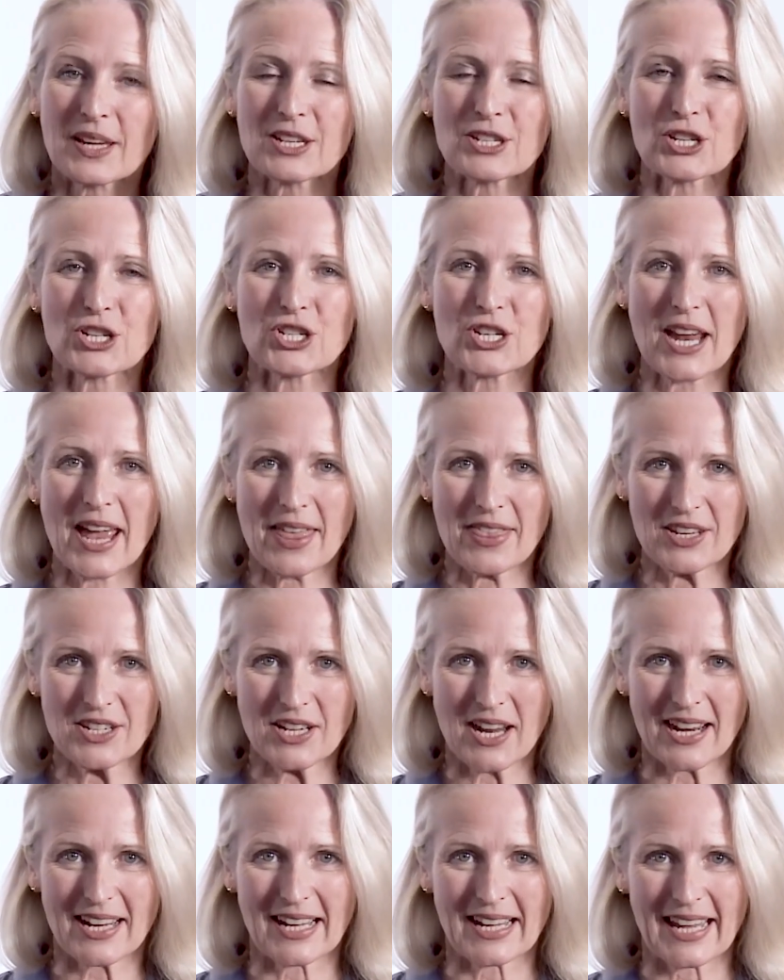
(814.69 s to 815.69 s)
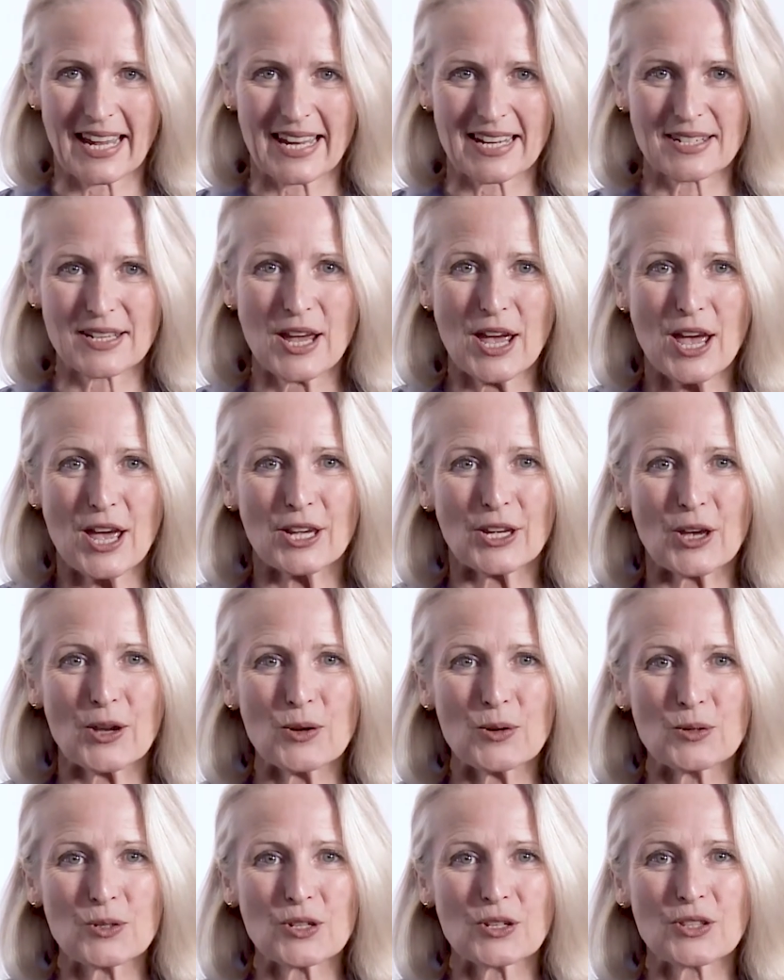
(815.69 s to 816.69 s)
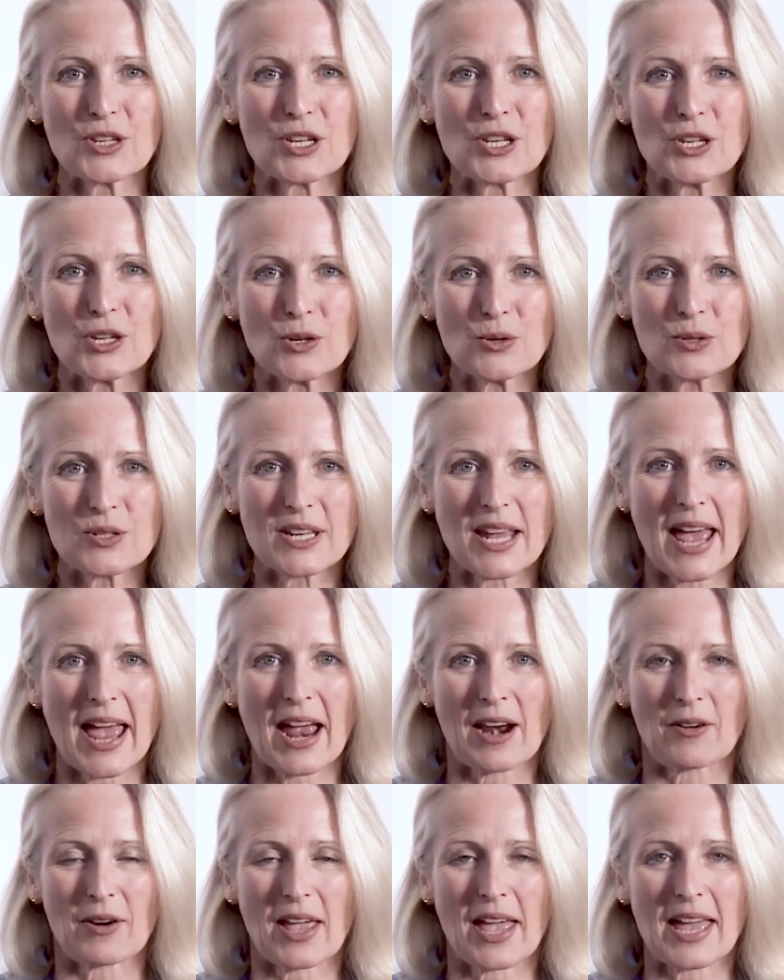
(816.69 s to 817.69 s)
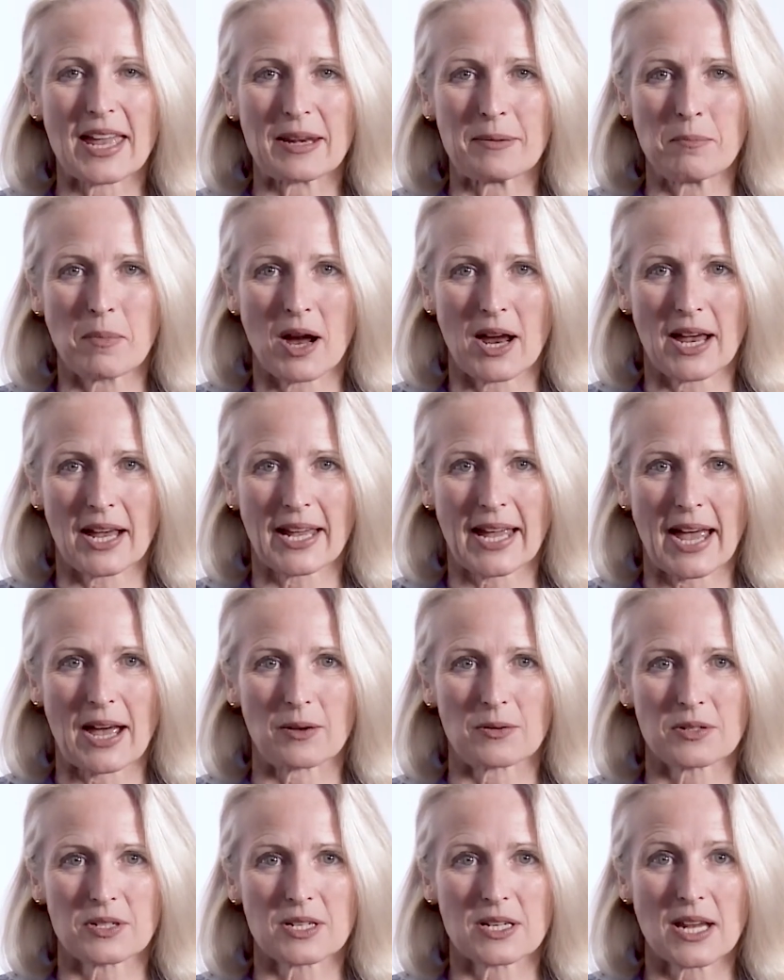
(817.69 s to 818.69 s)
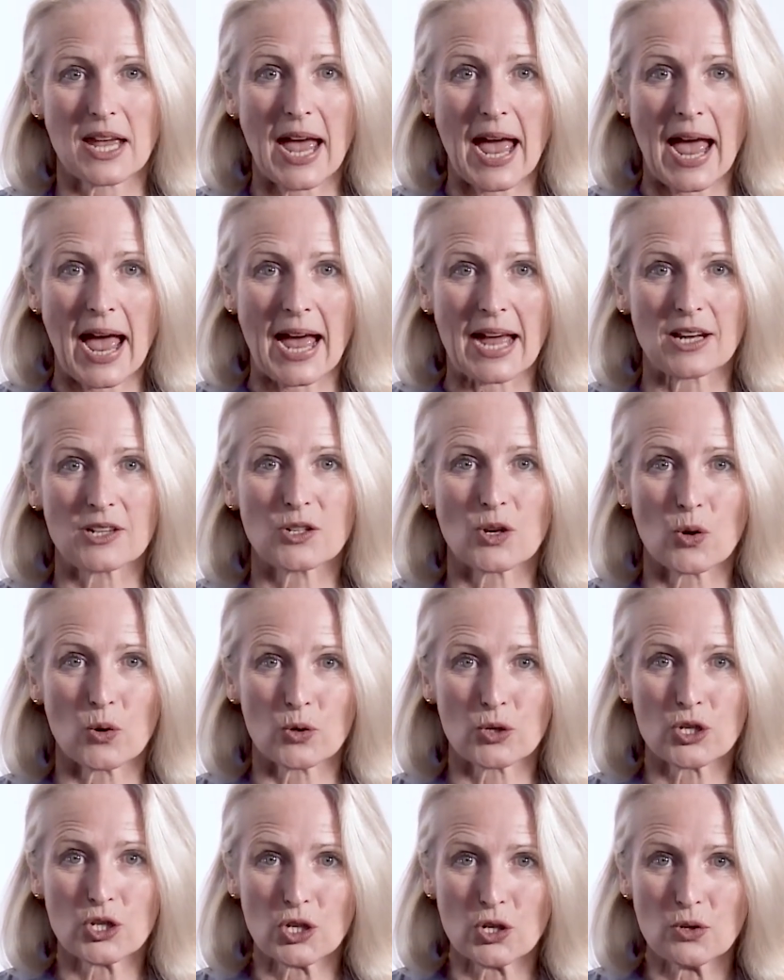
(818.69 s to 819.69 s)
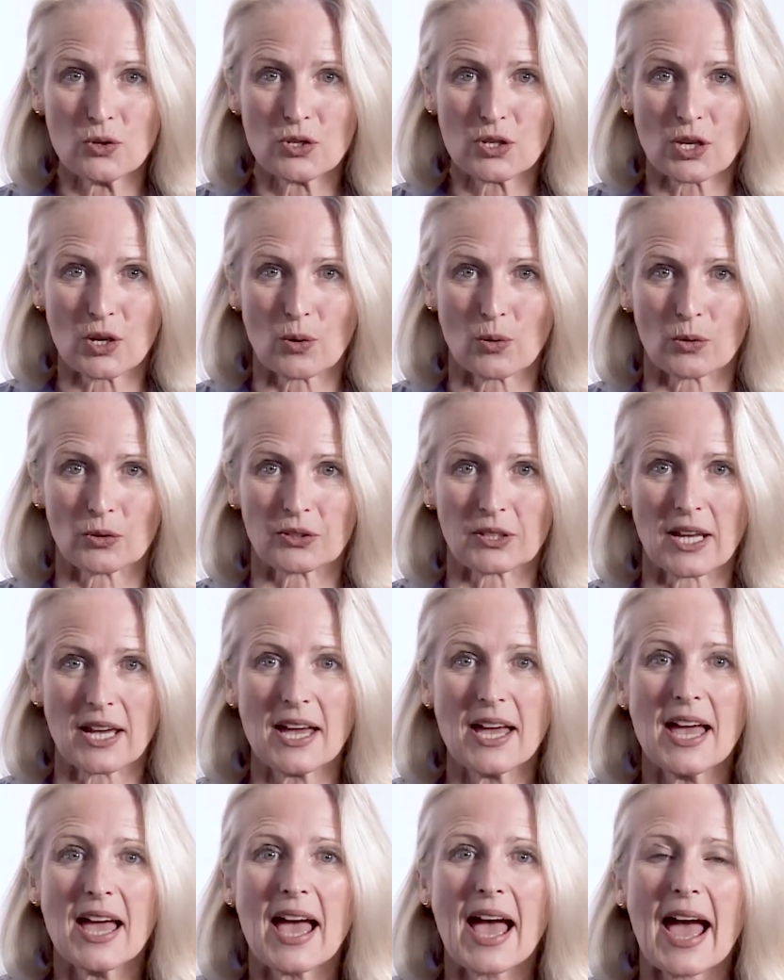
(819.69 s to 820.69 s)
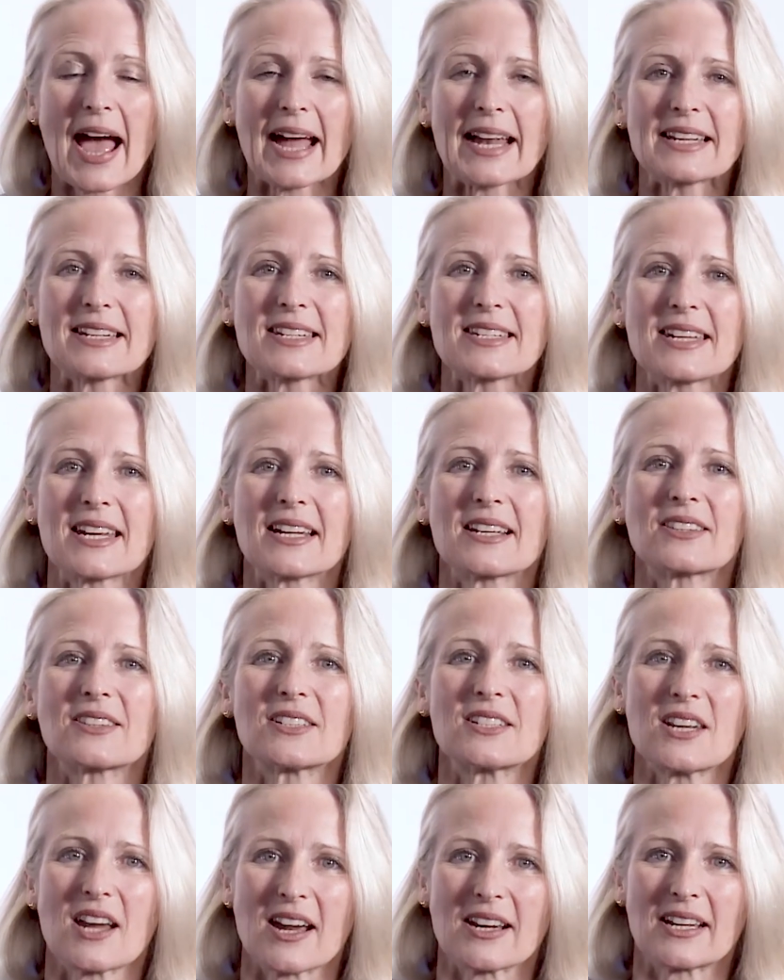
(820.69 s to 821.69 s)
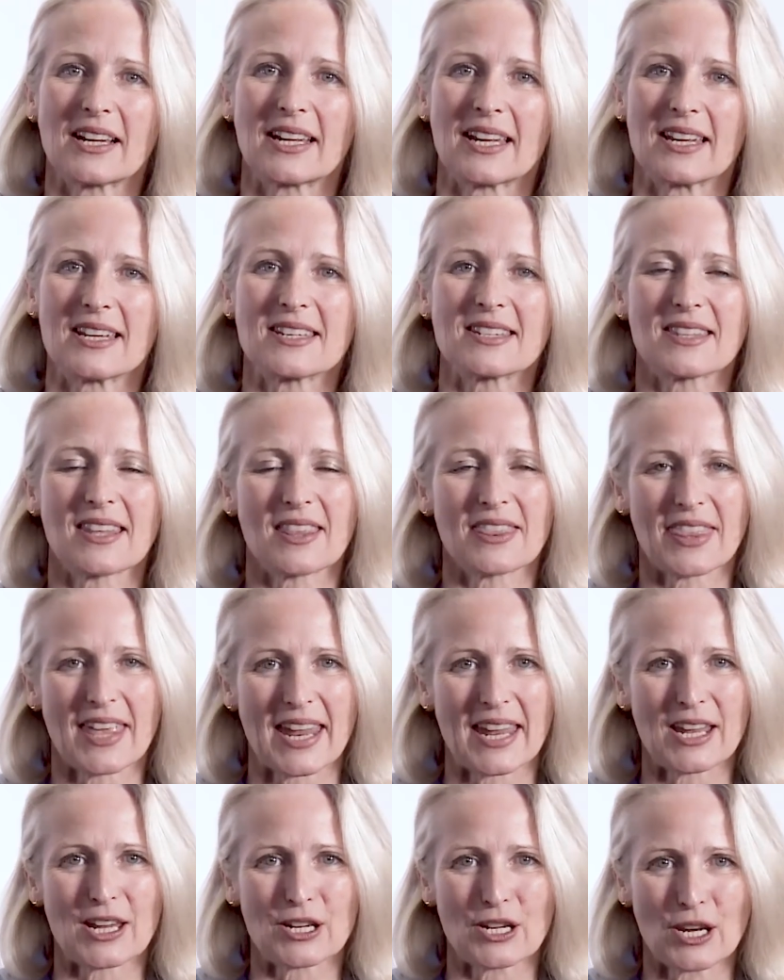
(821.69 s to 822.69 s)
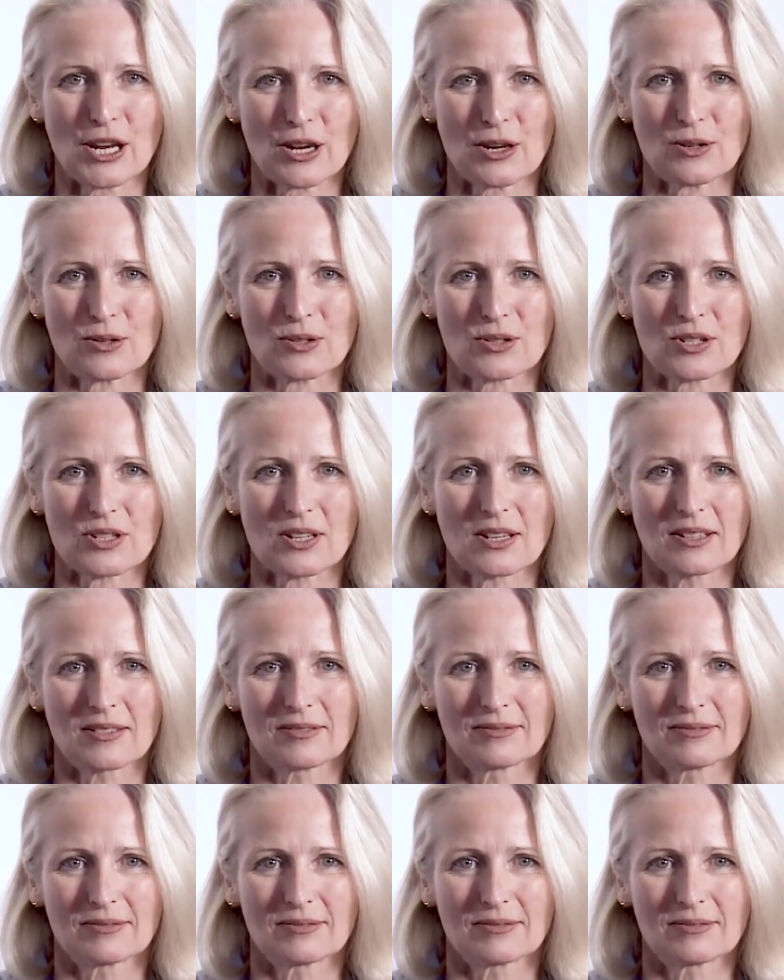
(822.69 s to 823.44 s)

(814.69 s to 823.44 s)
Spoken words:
To share the TIGERKIT, go to the User area in My Account, add or choose the author and tick the TIGERKITs that they can use.